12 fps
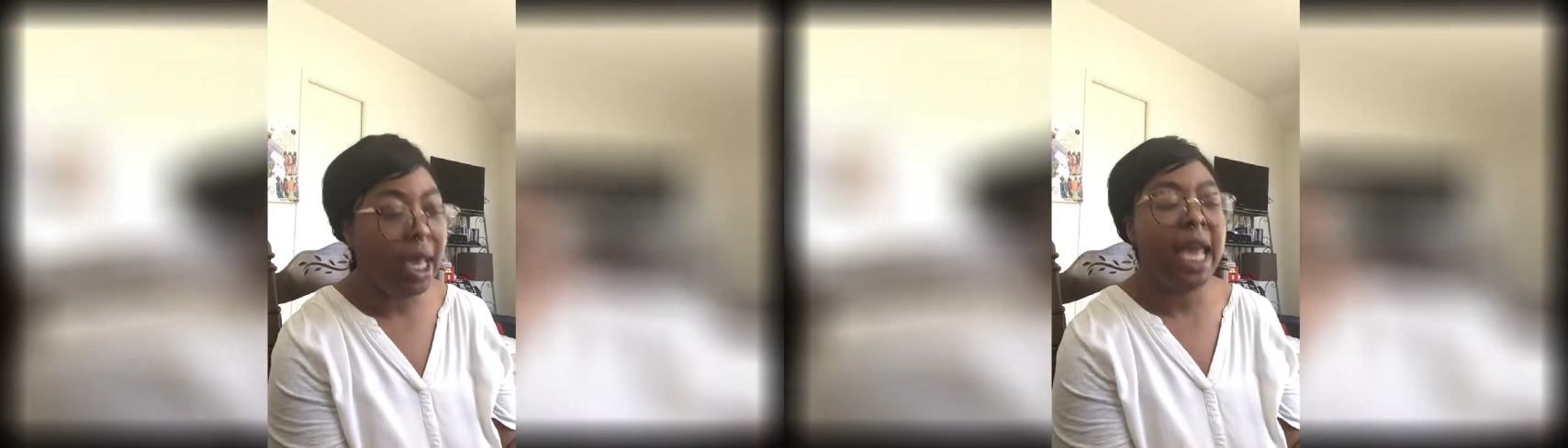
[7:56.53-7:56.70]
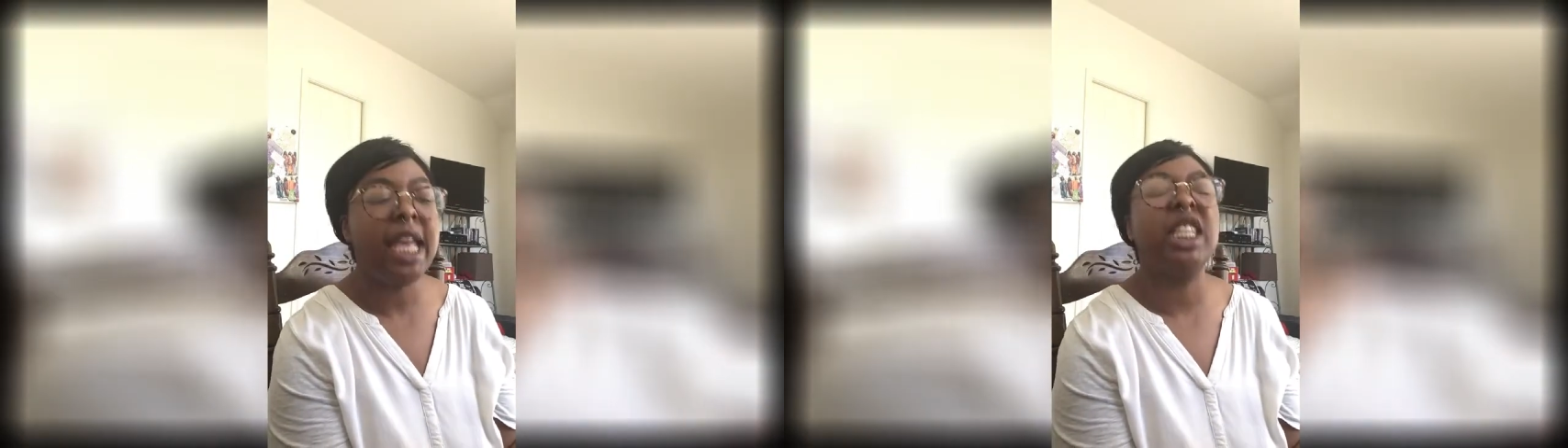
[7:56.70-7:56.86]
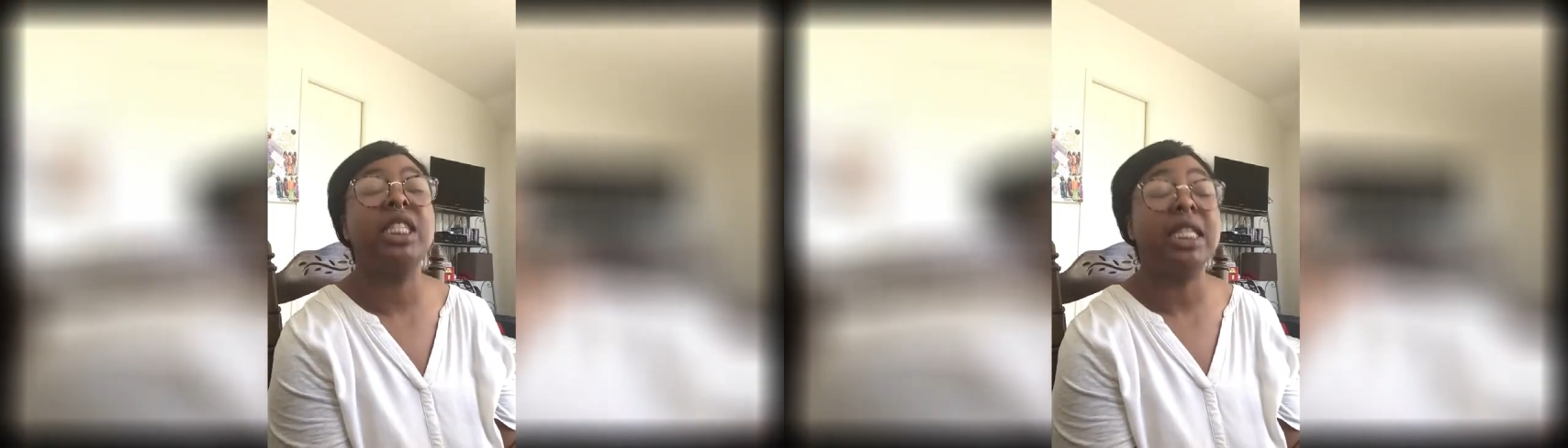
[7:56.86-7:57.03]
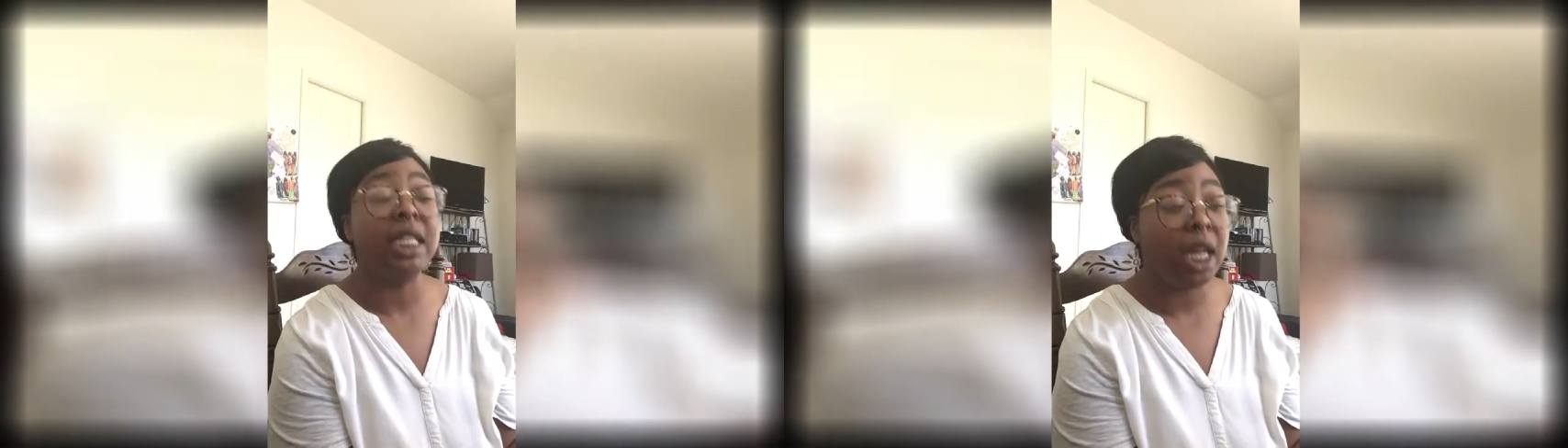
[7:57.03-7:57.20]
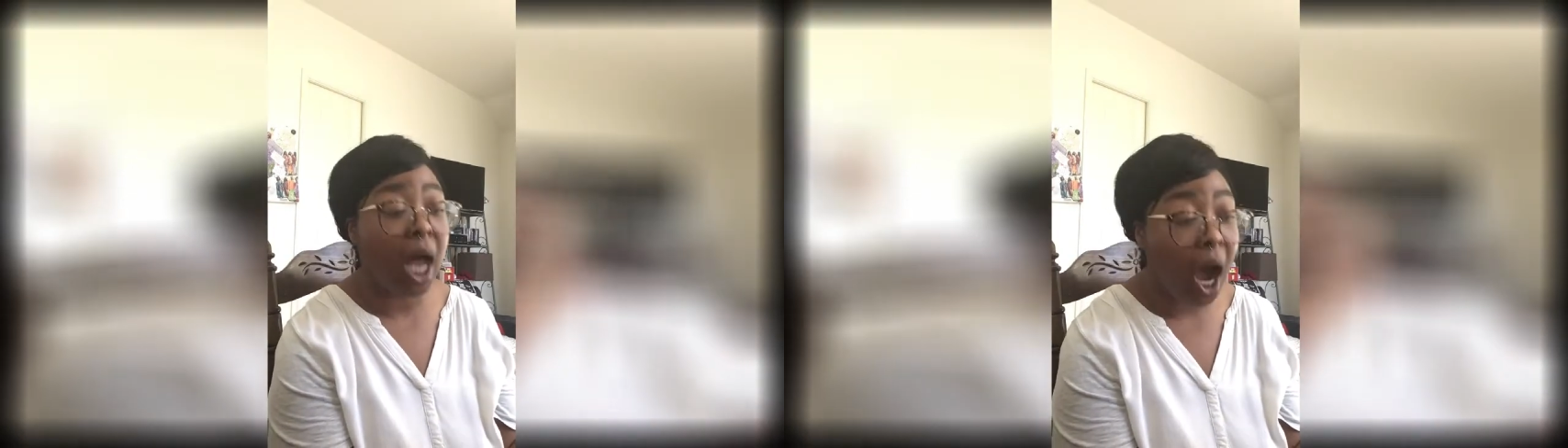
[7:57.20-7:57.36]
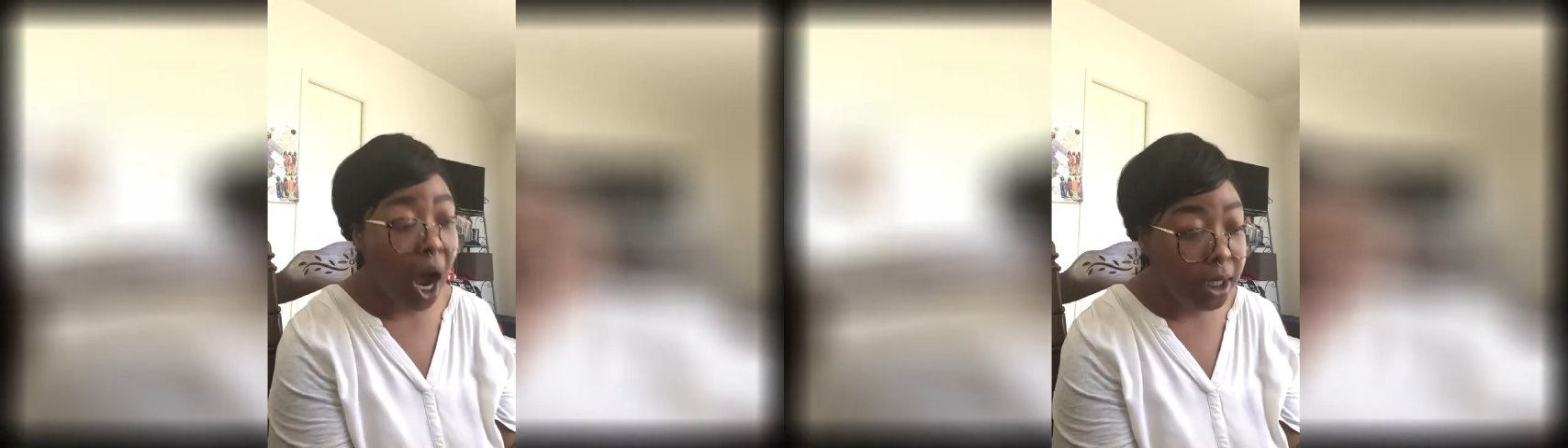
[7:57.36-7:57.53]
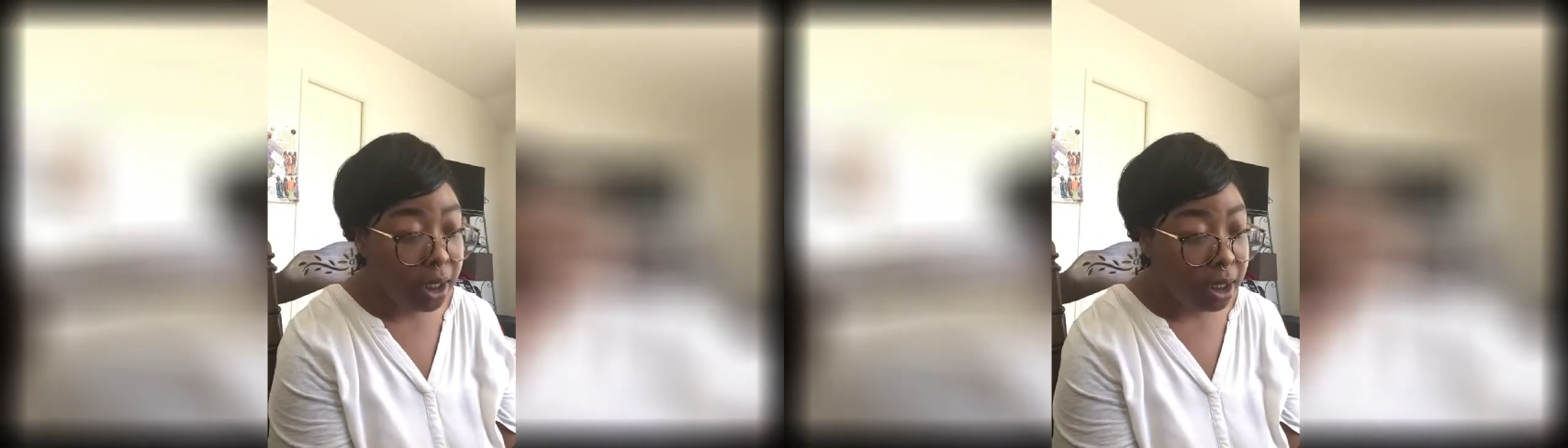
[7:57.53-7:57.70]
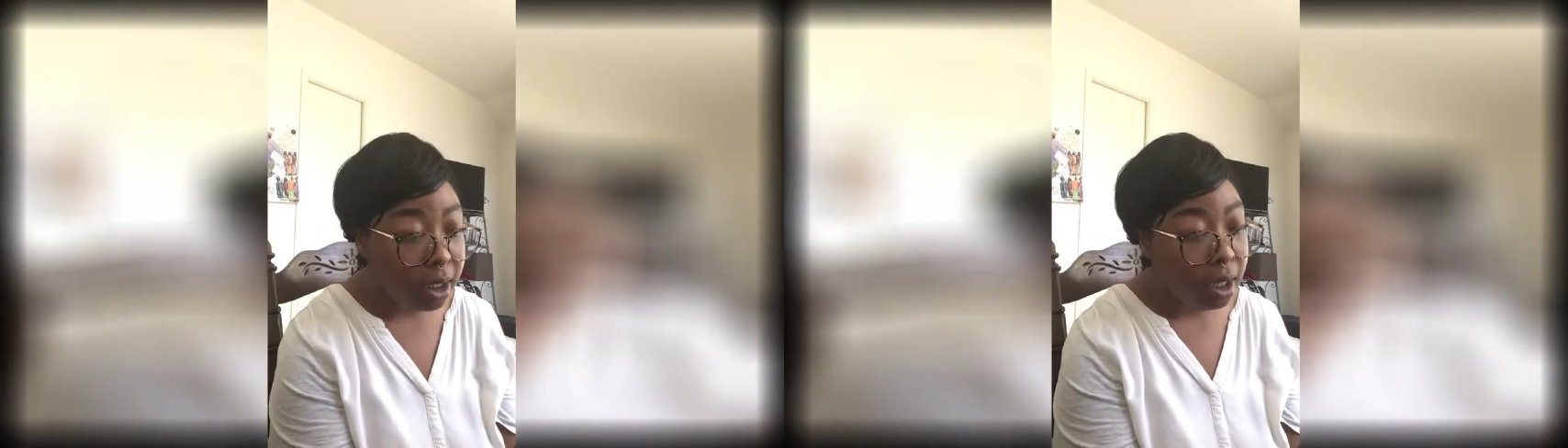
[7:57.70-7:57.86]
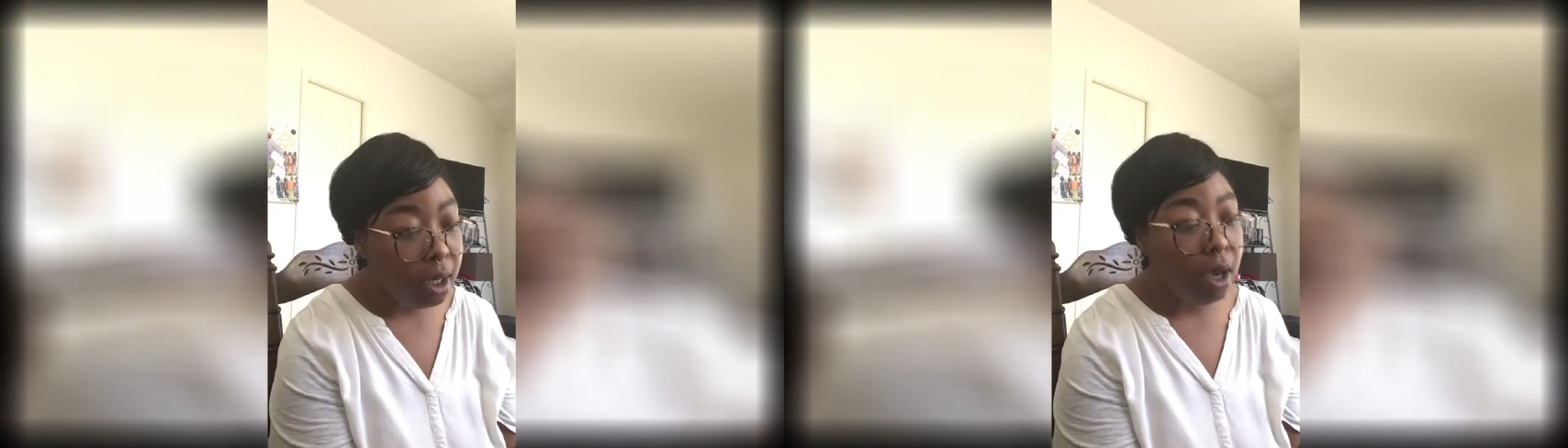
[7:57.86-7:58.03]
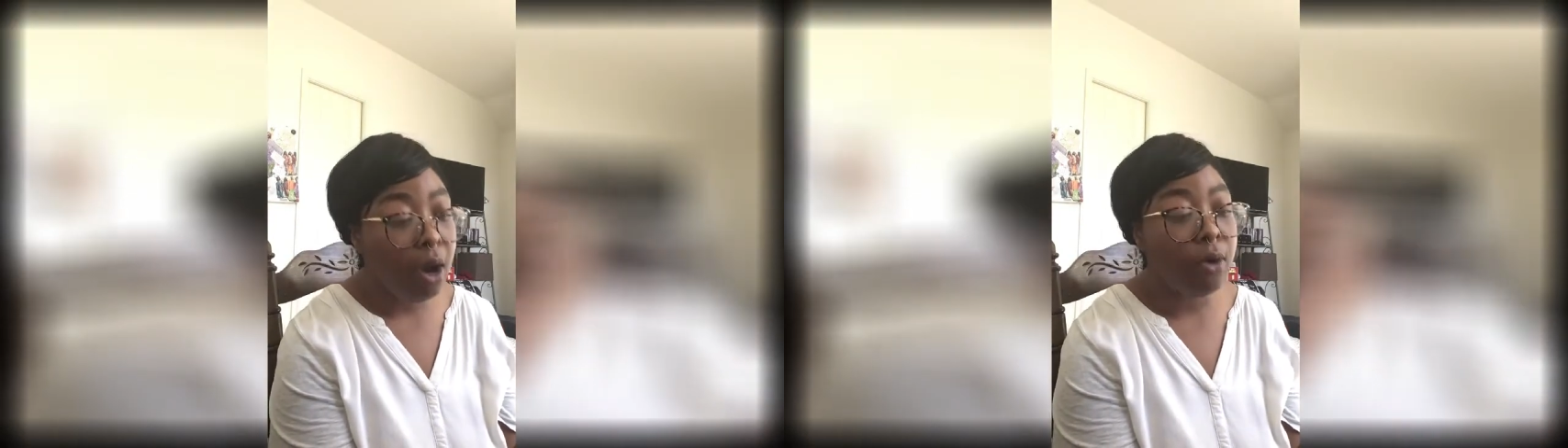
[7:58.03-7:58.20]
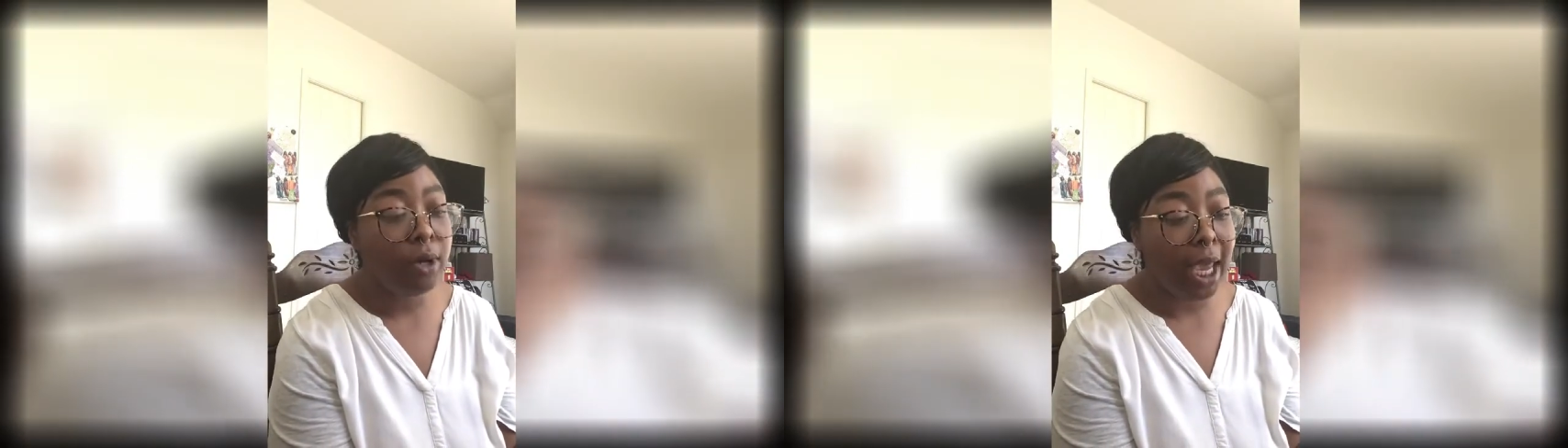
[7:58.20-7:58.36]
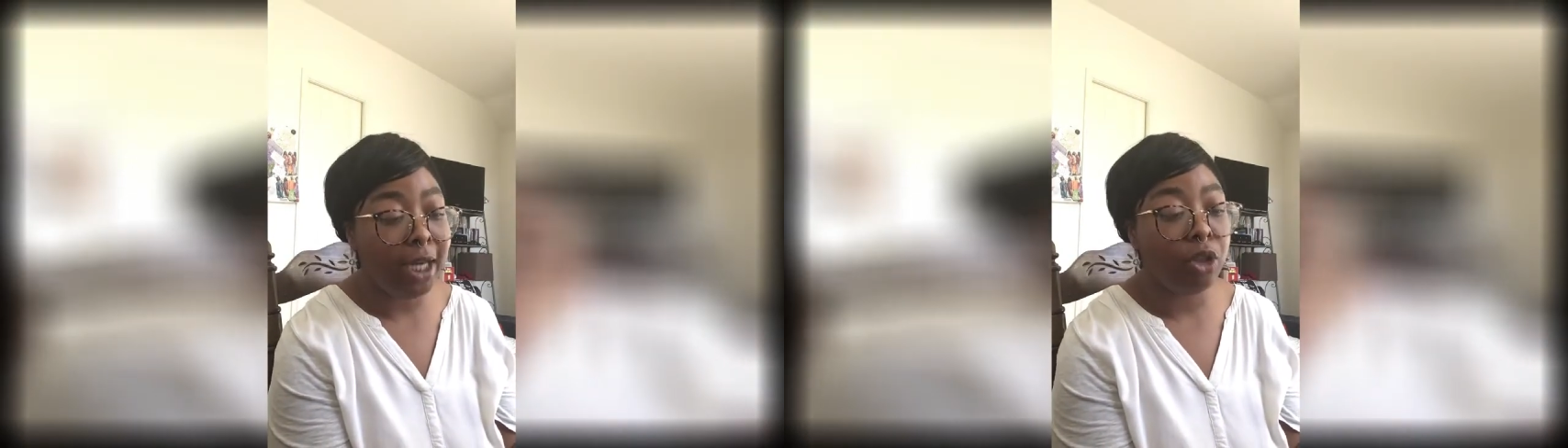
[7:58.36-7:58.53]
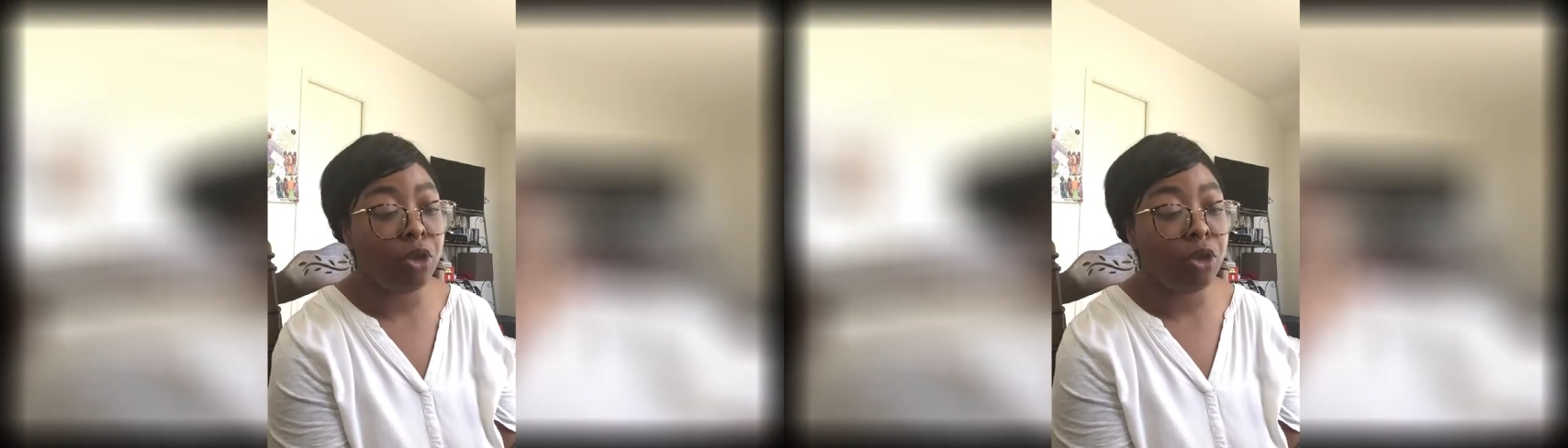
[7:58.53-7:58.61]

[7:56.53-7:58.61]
It's not okay to